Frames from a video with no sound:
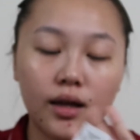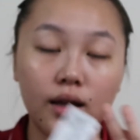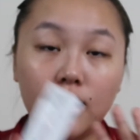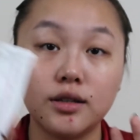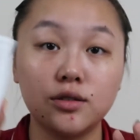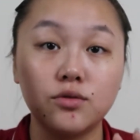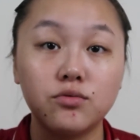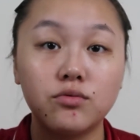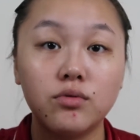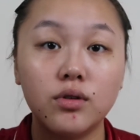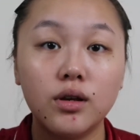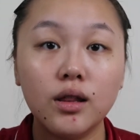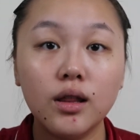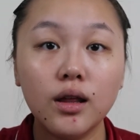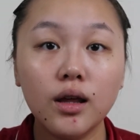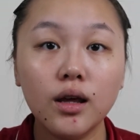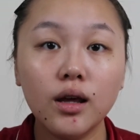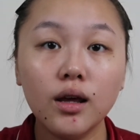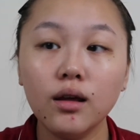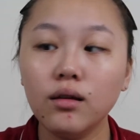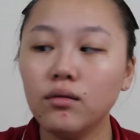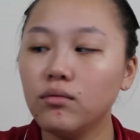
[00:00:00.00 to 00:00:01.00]
It
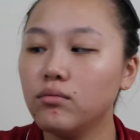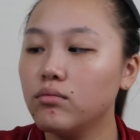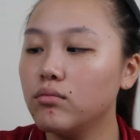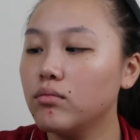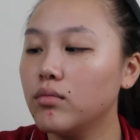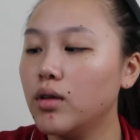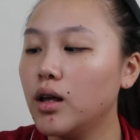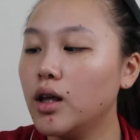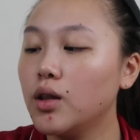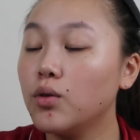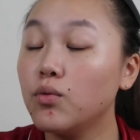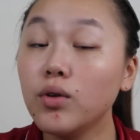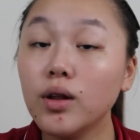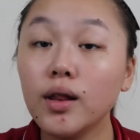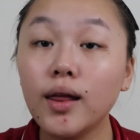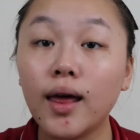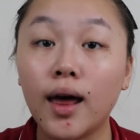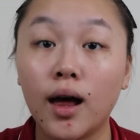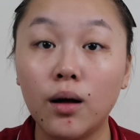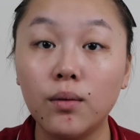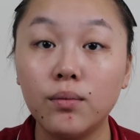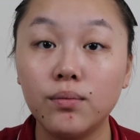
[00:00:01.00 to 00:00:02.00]
really
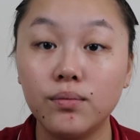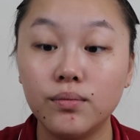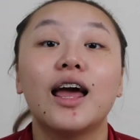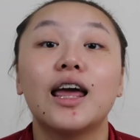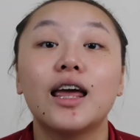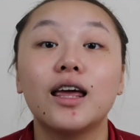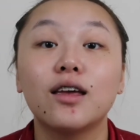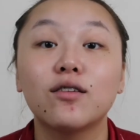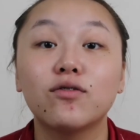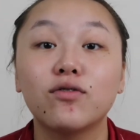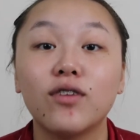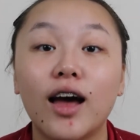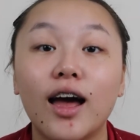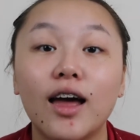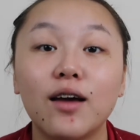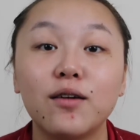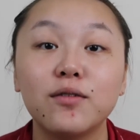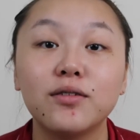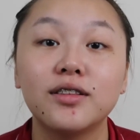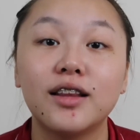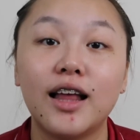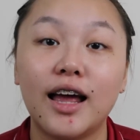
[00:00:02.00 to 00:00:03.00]
helps. If
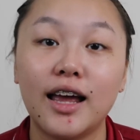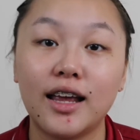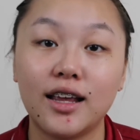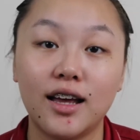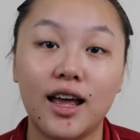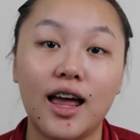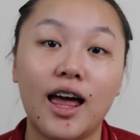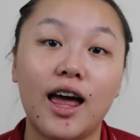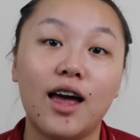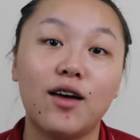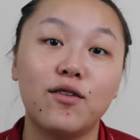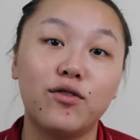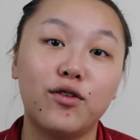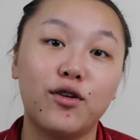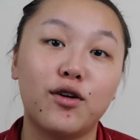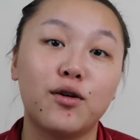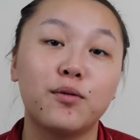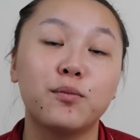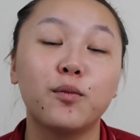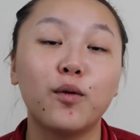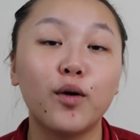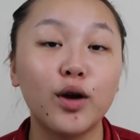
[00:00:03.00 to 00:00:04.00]
I would like a
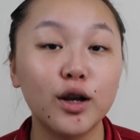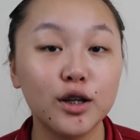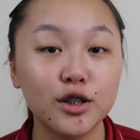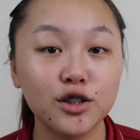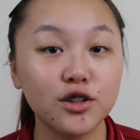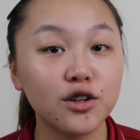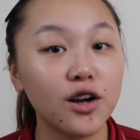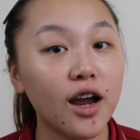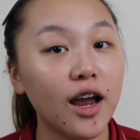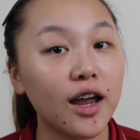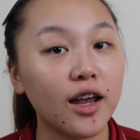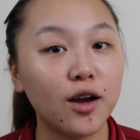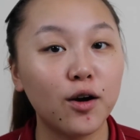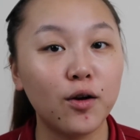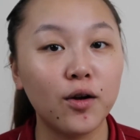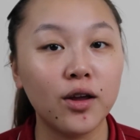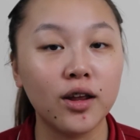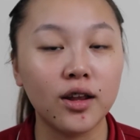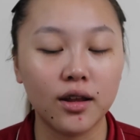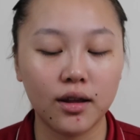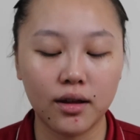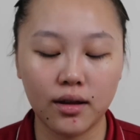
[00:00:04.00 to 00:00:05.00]
heavier moisture, I
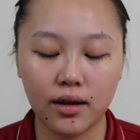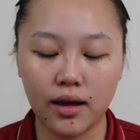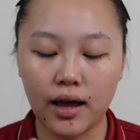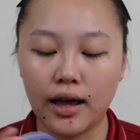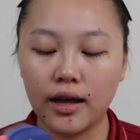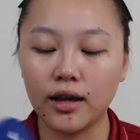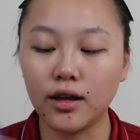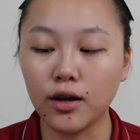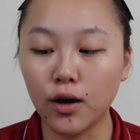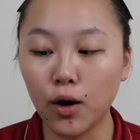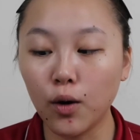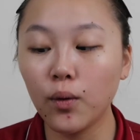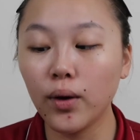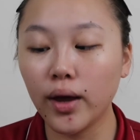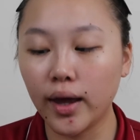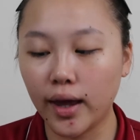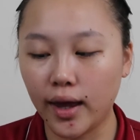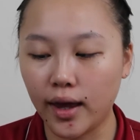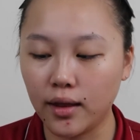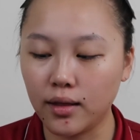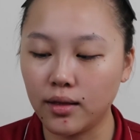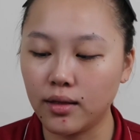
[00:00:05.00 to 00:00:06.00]
go
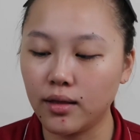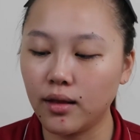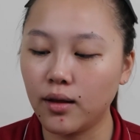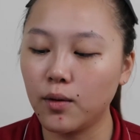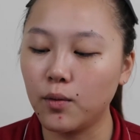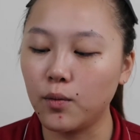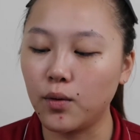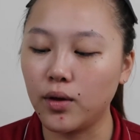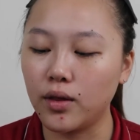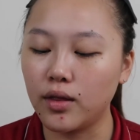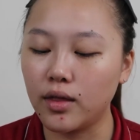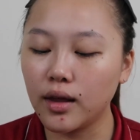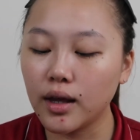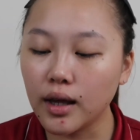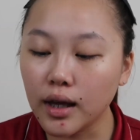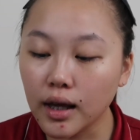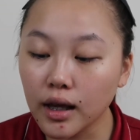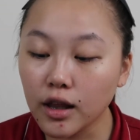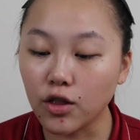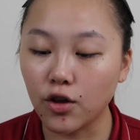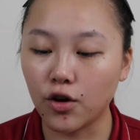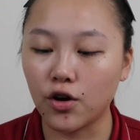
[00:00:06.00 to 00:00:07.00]
in with
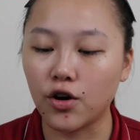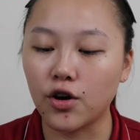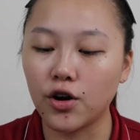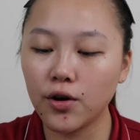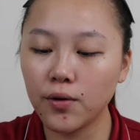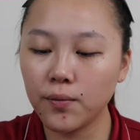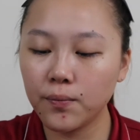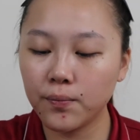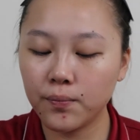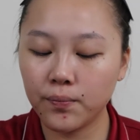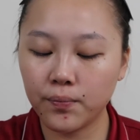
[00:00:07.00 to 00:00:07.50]
either